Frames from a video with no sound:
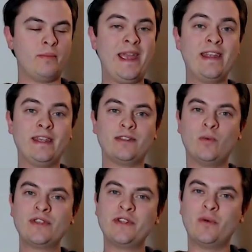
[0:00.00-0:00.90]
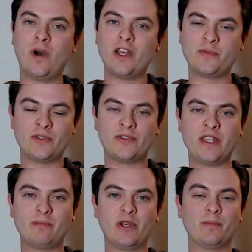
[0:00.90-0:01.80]
I panicked. It wasn't a wasp, it was a
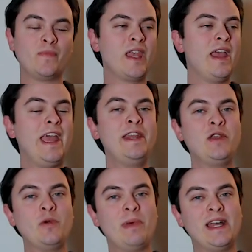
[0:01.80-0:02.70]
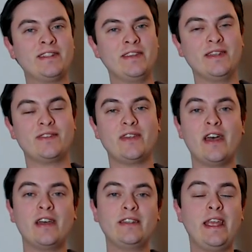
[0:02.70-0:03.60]
stink bug. Anywho, back to this.
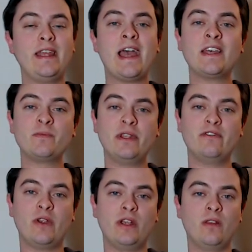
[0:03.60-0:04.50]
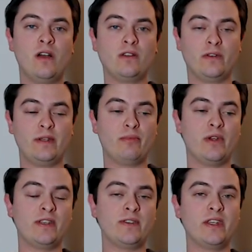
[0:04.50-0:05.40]
It has been a very long learning
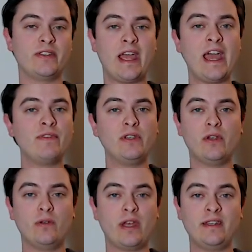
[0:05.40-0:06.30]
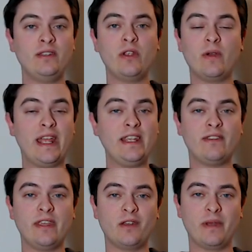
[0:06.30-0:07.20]
process. I didn't know
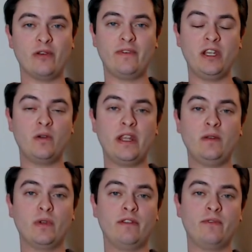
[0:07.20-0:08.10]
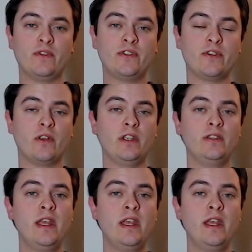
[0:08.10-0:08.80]
anything about video editing when I first started,